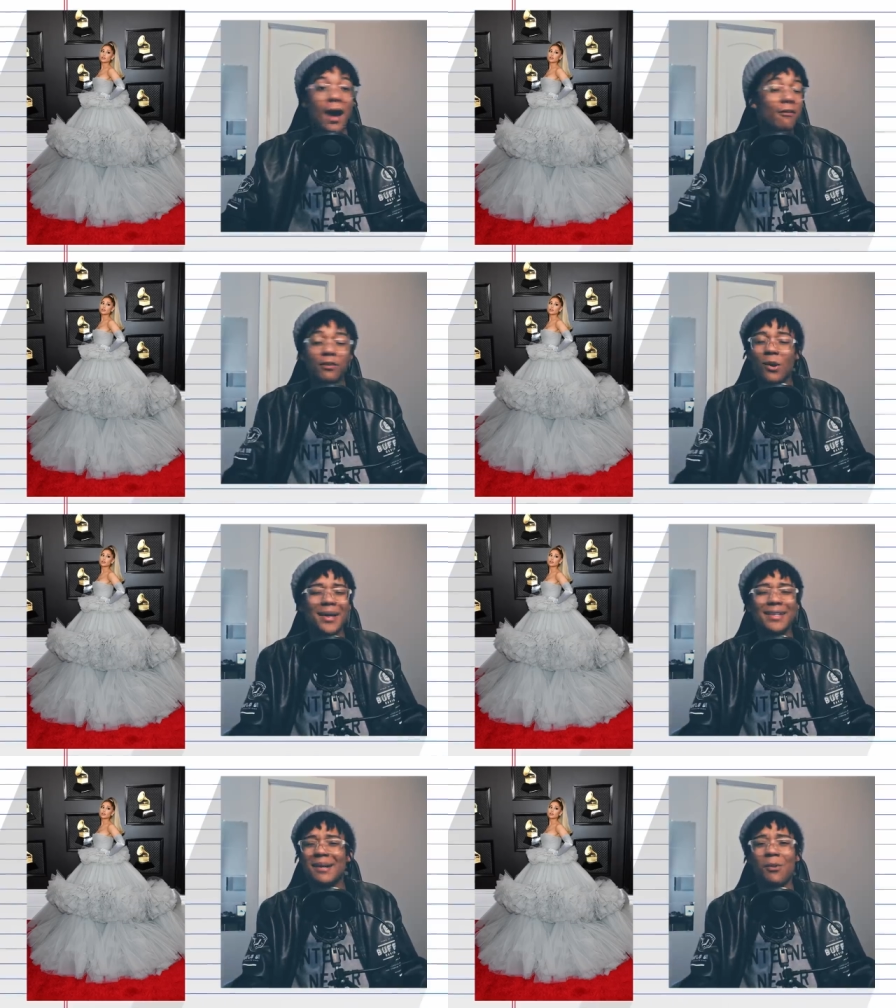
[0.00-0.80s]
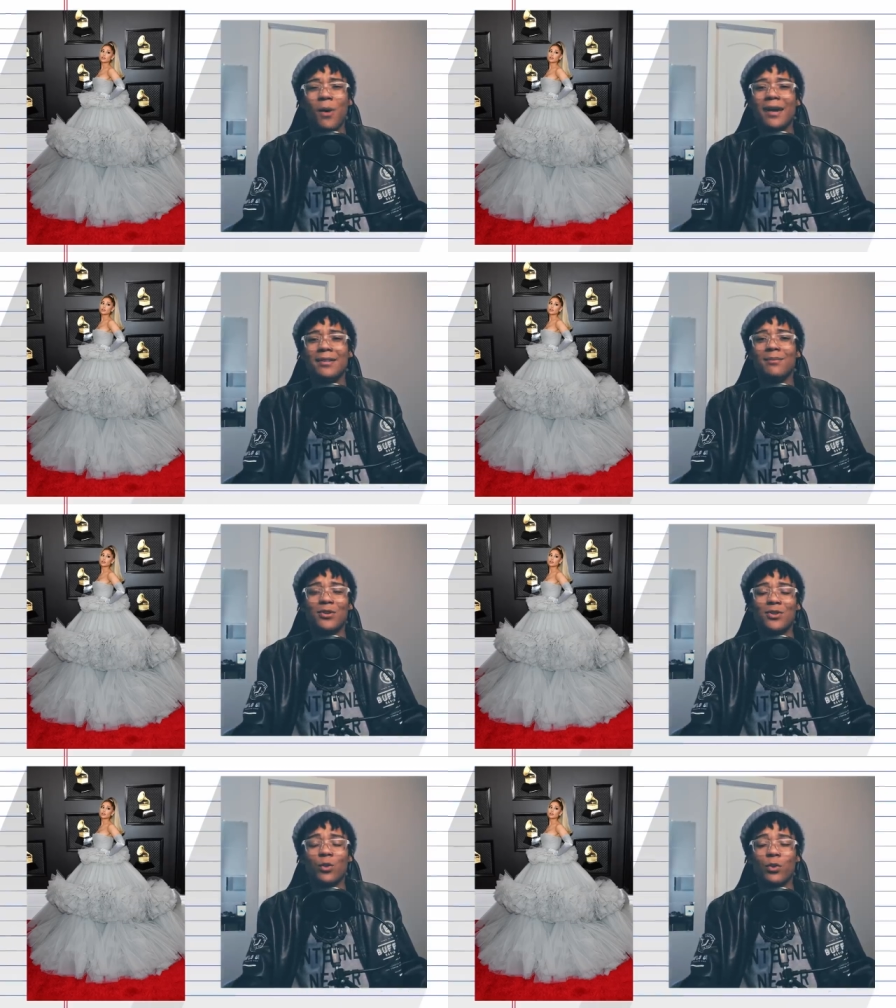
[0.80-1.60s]
I have no idea why the
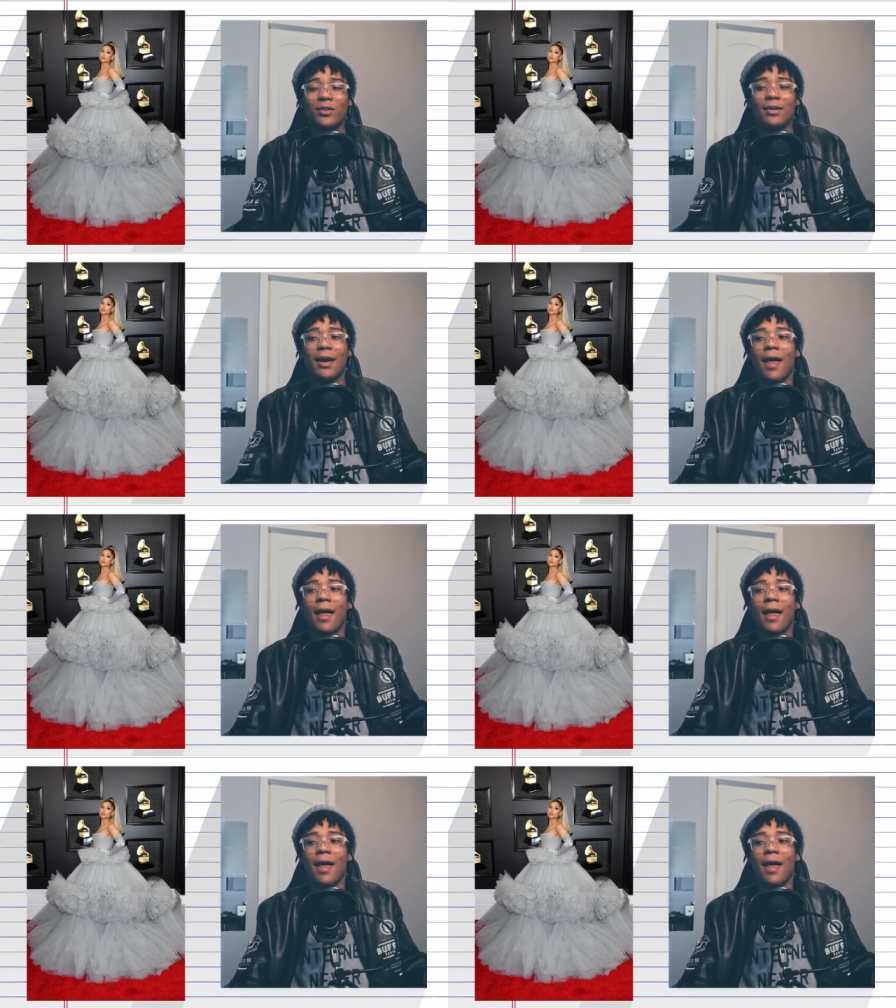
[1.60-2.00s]
music was